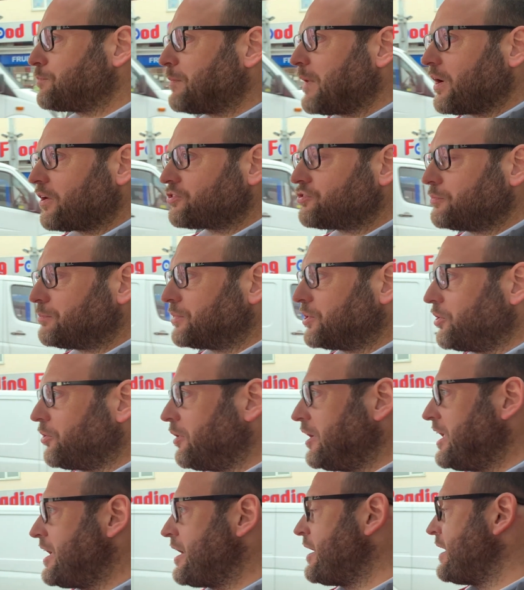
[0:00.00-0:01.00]
Berkshire
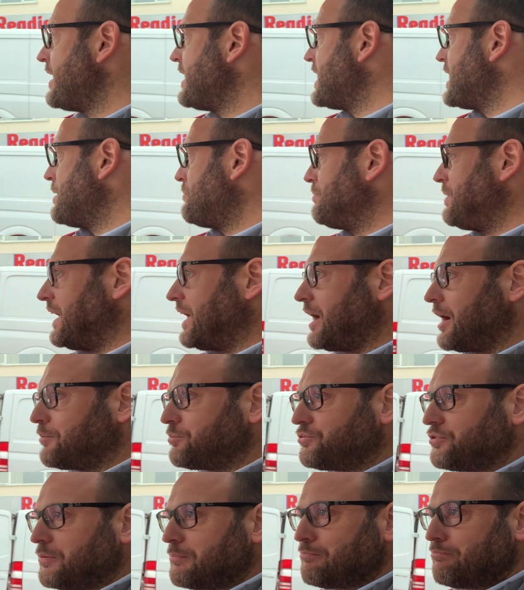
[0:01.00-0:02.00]
Brewery, pick up
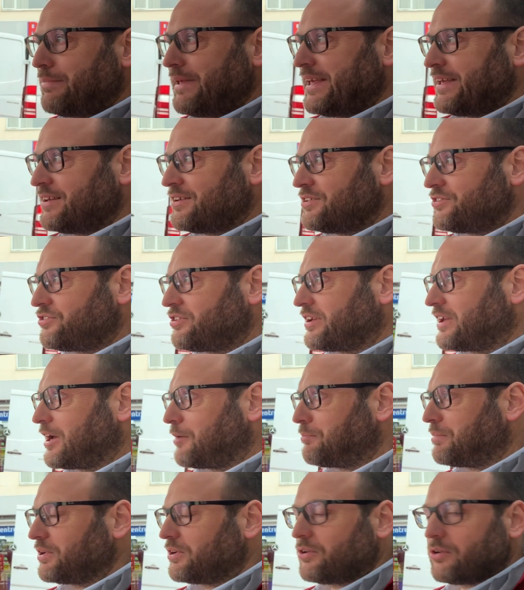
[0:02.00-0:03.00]
some beers, a
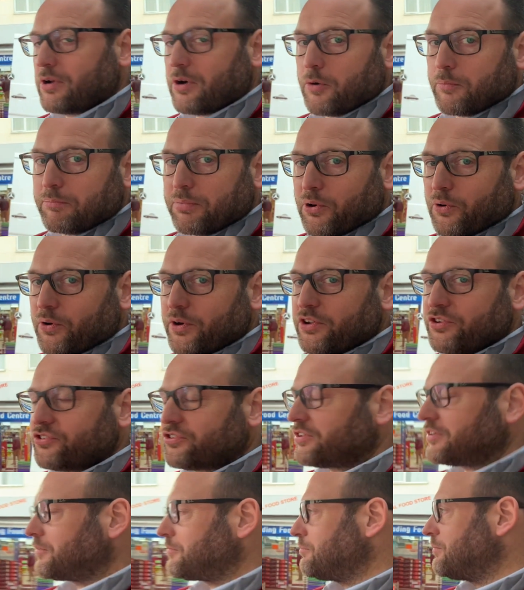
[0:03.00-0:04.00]
couple of good old
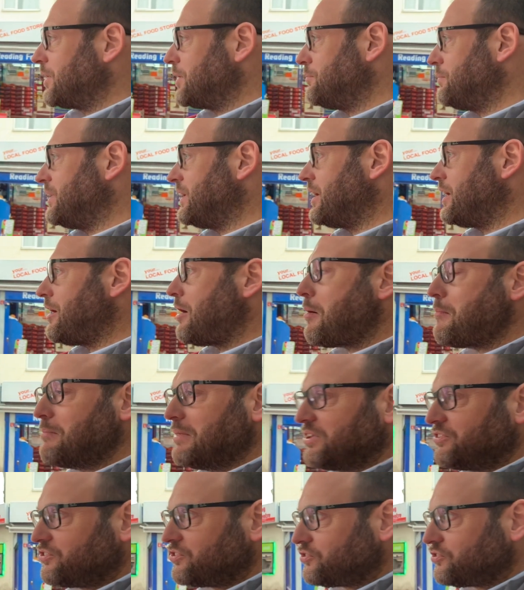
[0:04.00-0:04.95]
boys, maybe a Mr.